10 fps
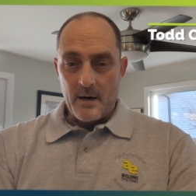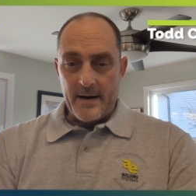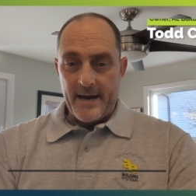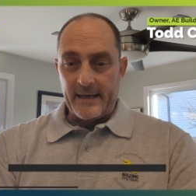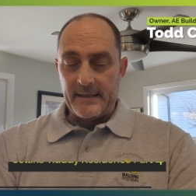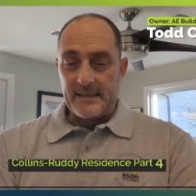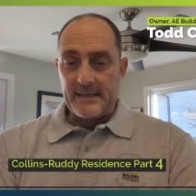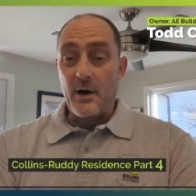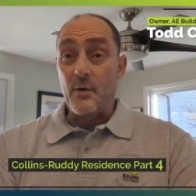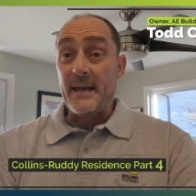Alright,
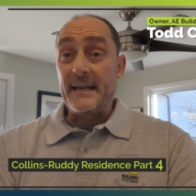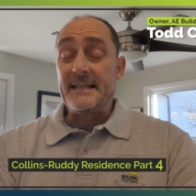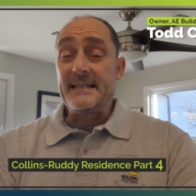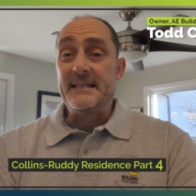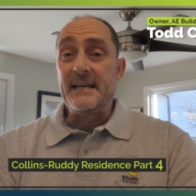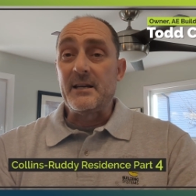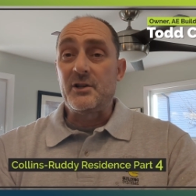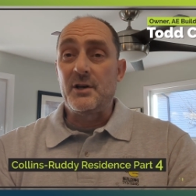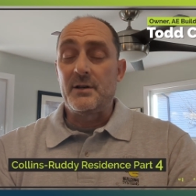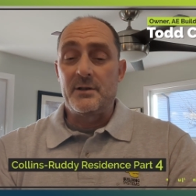so in
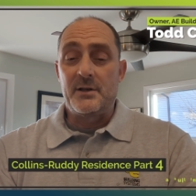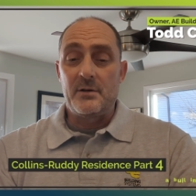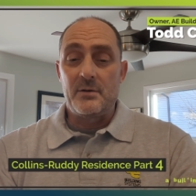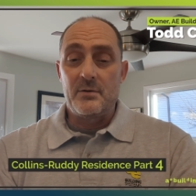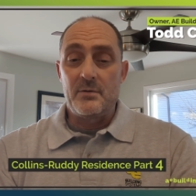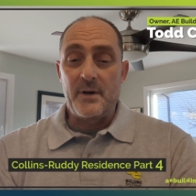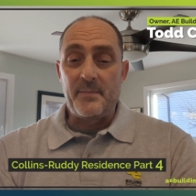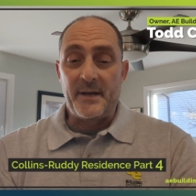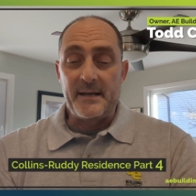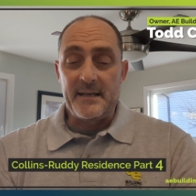addition to
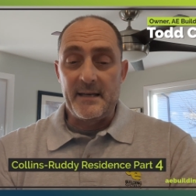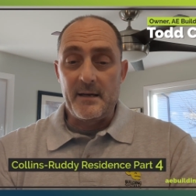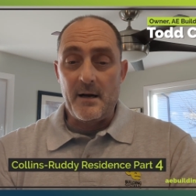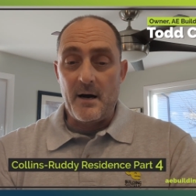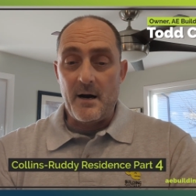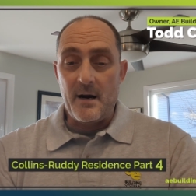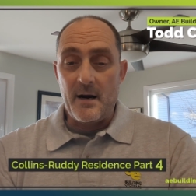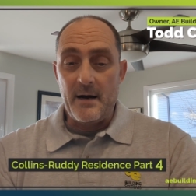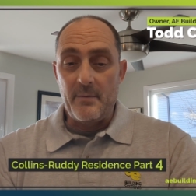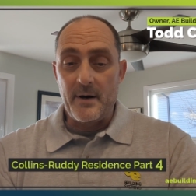replacing our
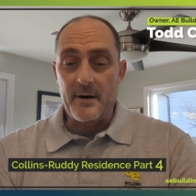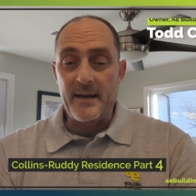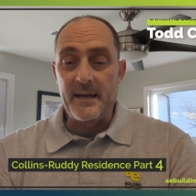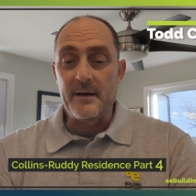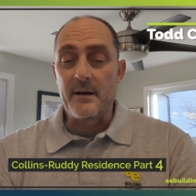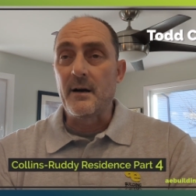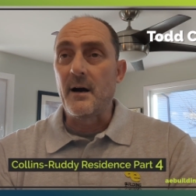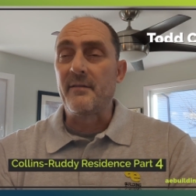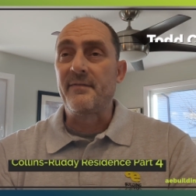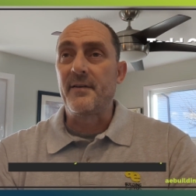hot water heater,
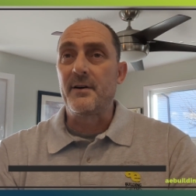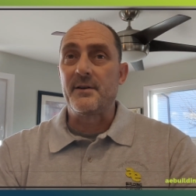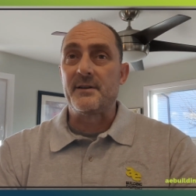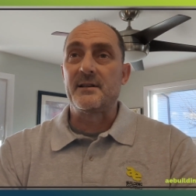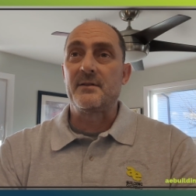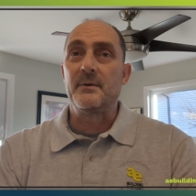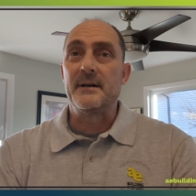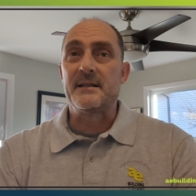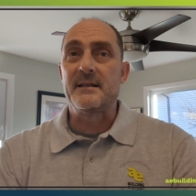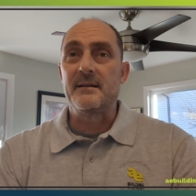our furnace
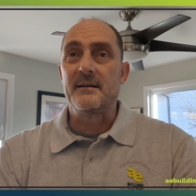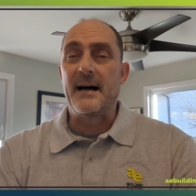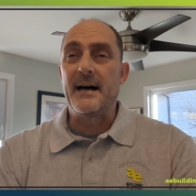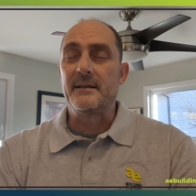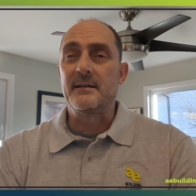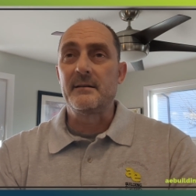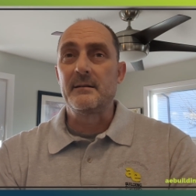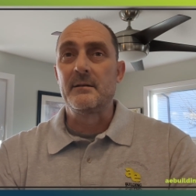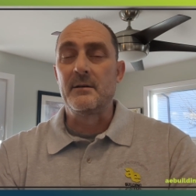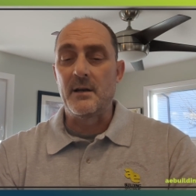was not
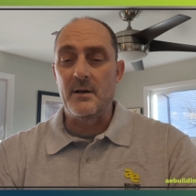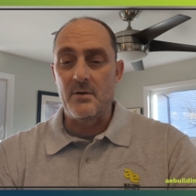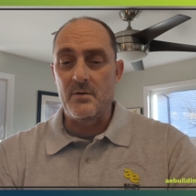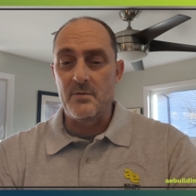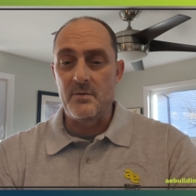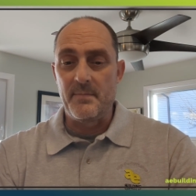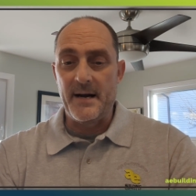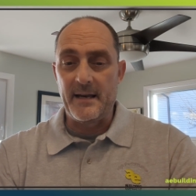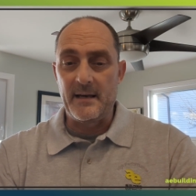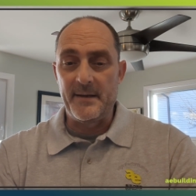new
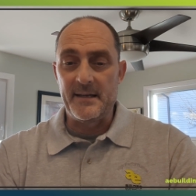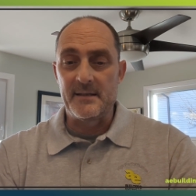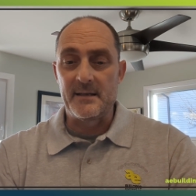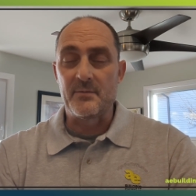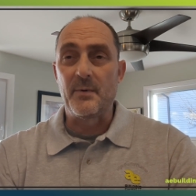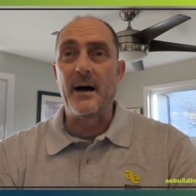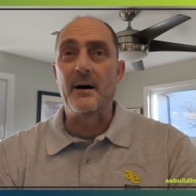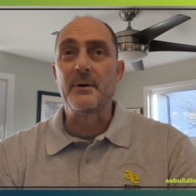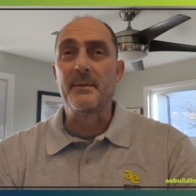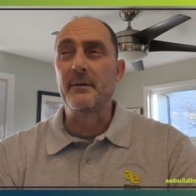by any means as well.
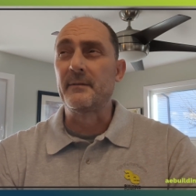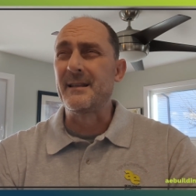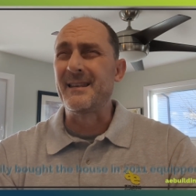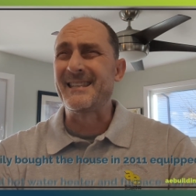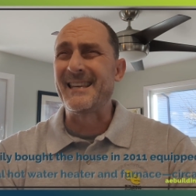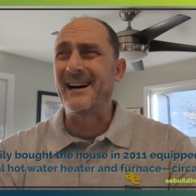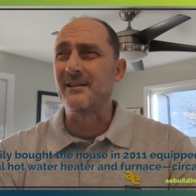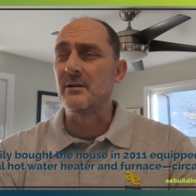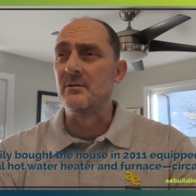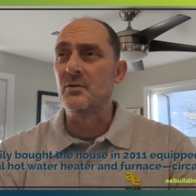We moved into this
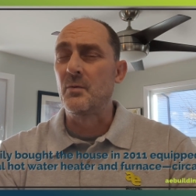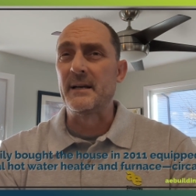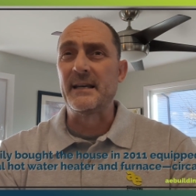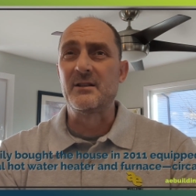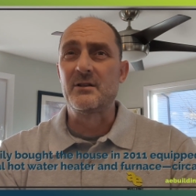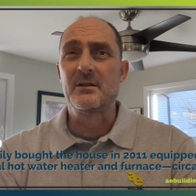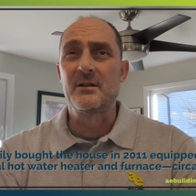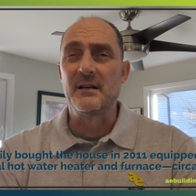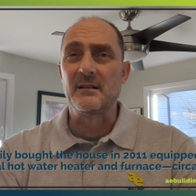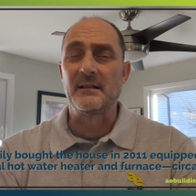house in twenty
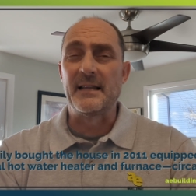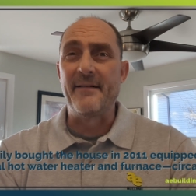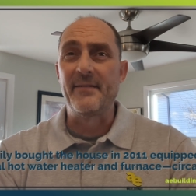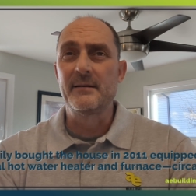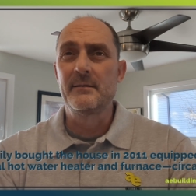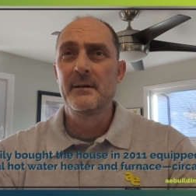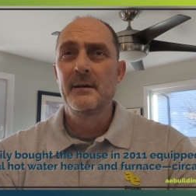eleven,